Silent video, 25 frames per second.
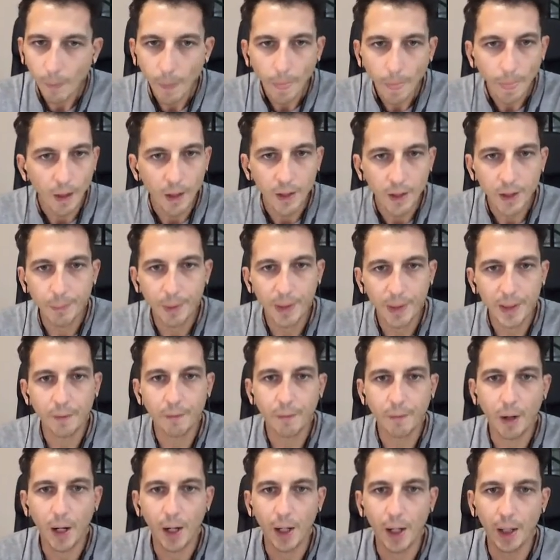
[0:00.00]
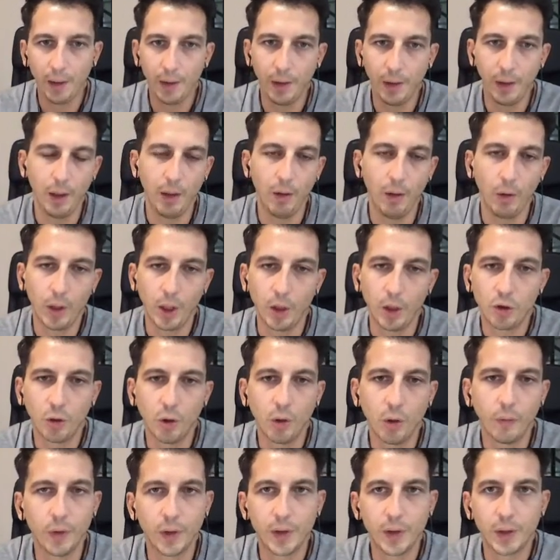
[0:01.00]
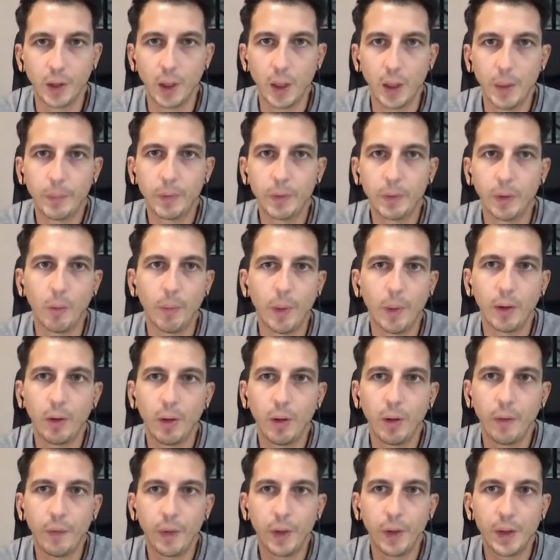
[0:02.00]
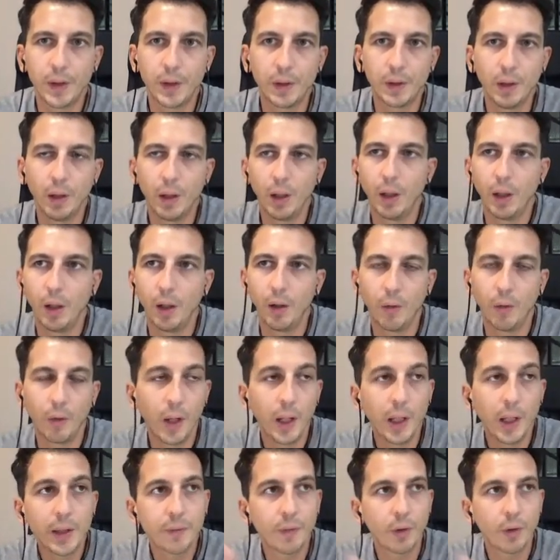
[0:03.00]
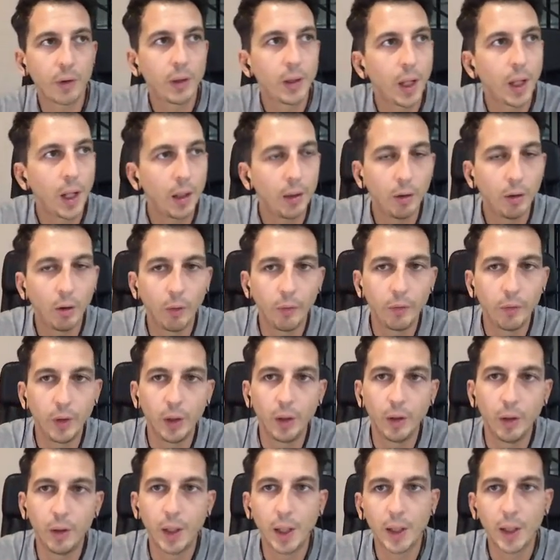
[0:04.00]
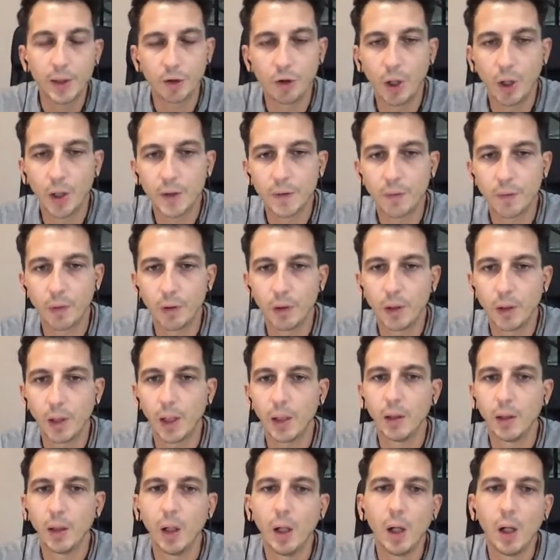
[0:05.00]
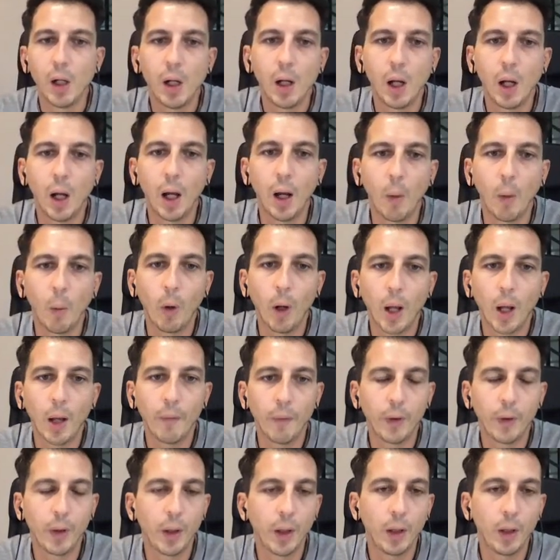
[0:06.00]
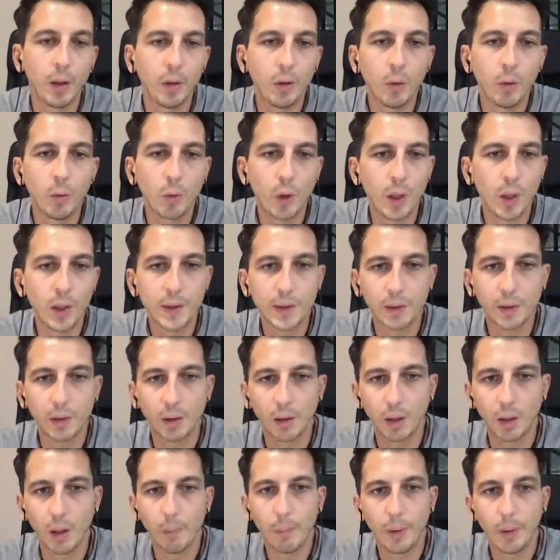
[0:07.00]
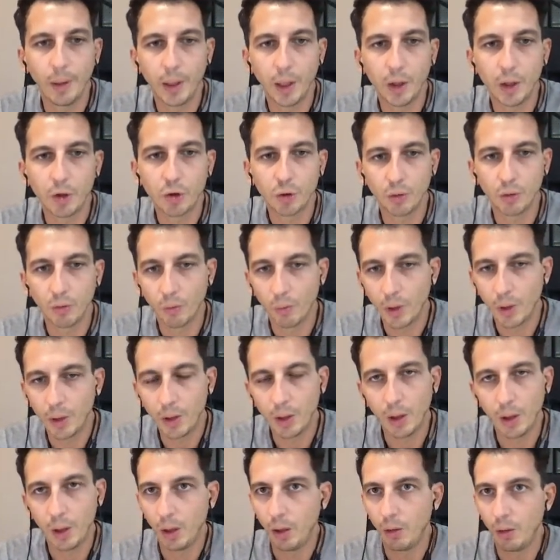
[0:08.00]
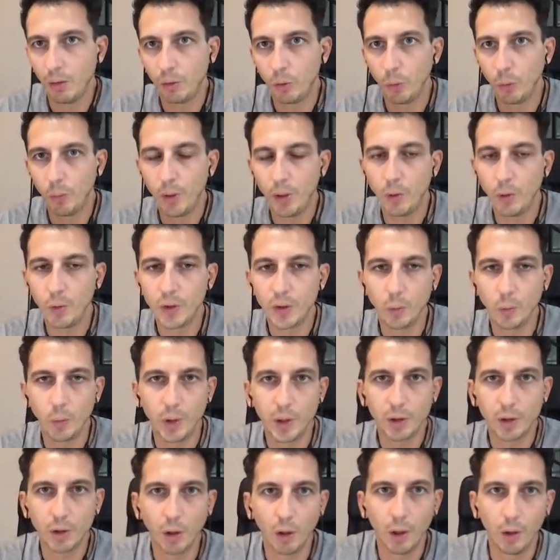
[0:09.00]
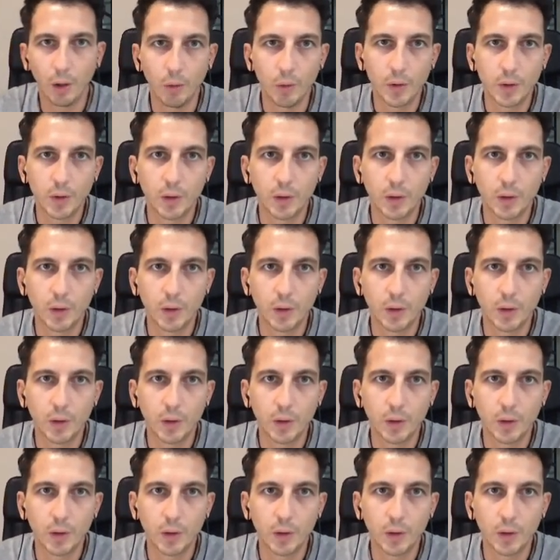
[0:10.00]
specify the location of the script, no matter if it's the Rails front end of the Next.js front end. We'll have a new Rails application ready to be used with Solidus.